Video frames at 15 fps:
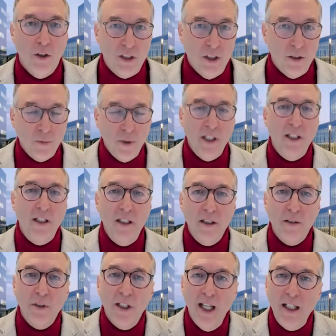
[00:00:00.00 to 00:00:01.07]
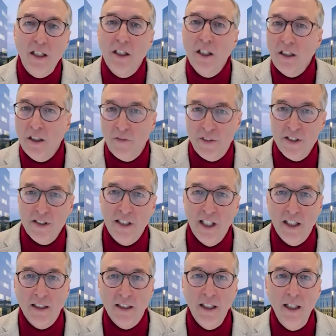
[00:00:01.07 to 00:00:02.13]
that we like a lot of this
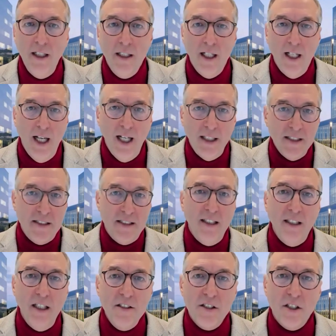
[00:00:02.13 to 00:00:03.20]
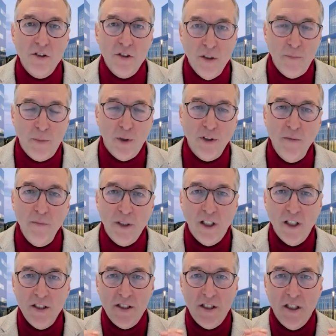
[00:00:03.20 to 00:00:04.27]
data, and this data is also important
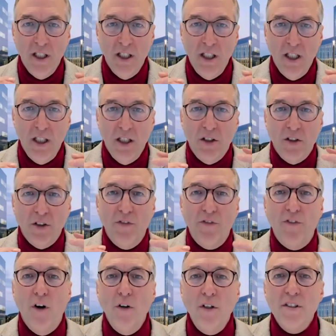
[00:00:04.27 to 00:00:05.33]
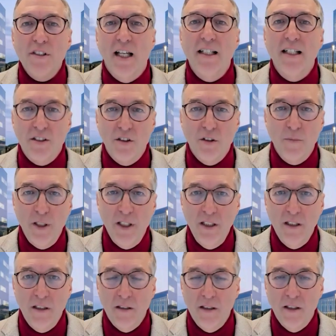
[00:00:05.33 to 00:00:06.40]
because the focus has to
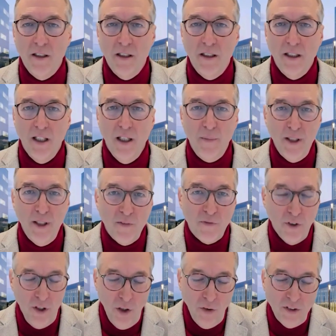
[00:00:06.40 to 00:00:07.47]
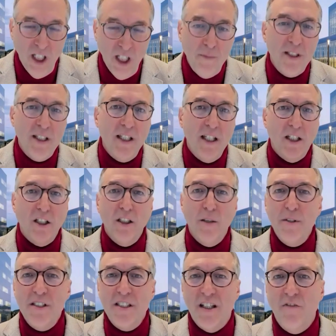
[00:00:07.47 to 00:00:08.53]
be, I mean, for a long time the
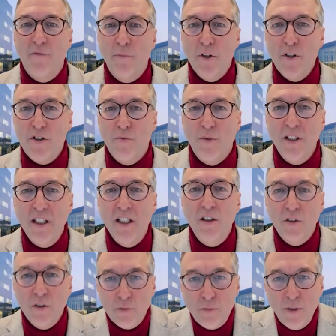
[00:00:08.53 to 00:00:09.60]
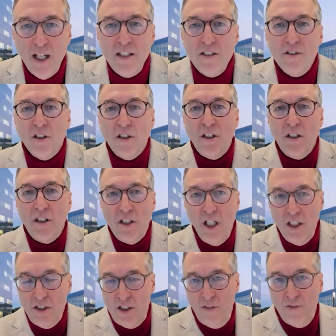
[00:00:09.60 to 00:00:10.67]
economists have pushed we need to raise the
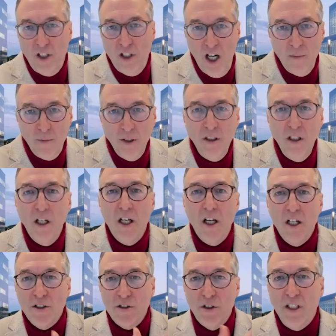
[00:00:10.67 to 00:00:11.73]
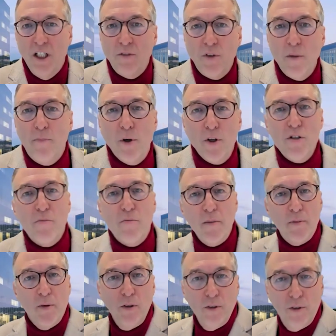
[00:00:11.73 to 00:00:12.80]
cost of carbon so that we push
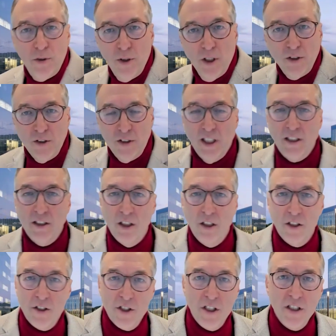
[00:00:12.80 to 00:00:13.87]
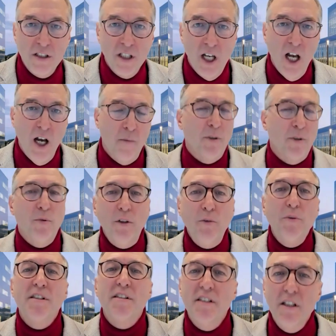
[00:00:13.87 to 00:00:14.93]
people to other technologies. But what
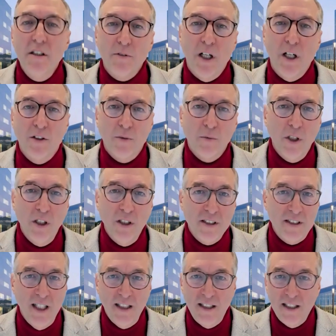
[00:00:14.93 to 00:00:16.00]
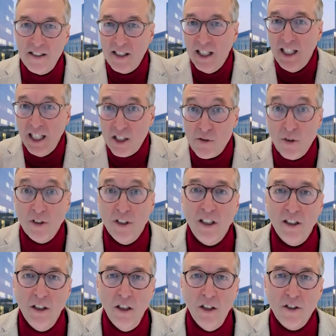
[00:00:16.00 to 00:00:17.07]
we see around the world is that these electro
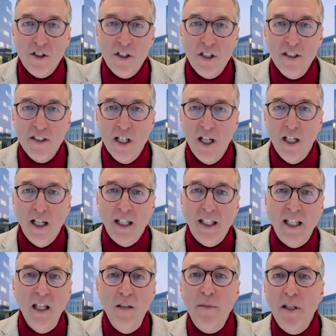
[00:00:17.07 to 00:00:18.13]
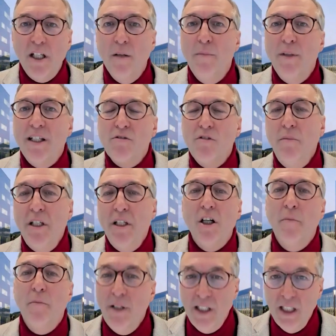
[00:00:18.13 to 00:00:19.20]
technologies can become extremely
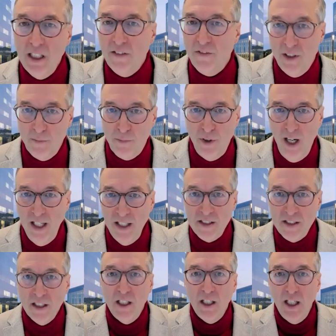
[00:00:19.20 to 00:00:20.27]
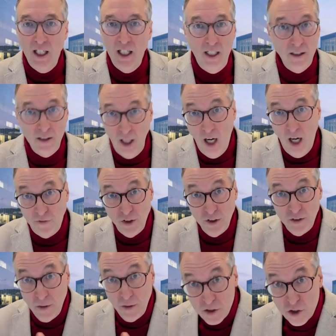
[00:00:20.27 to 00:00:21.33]
competitive in price and
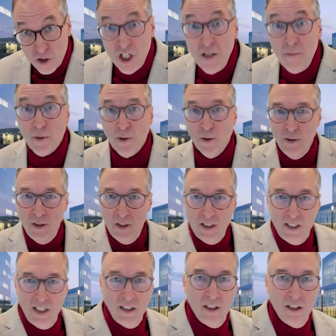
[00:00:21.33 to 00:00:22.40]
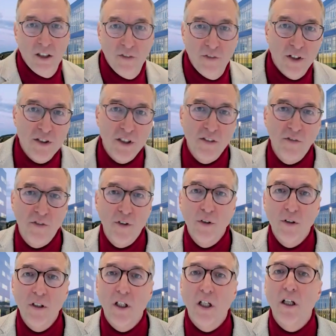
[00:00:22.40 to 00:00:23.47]
often cheaper than the fossil
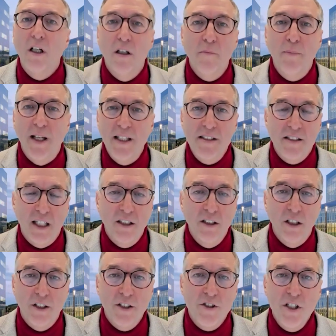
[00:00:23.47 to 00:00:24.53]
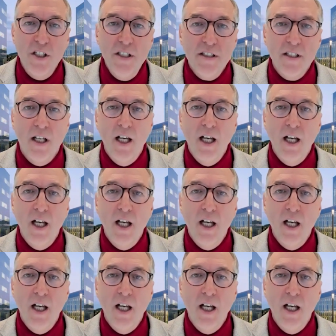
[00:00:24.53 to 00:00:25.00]
fuel based technologies.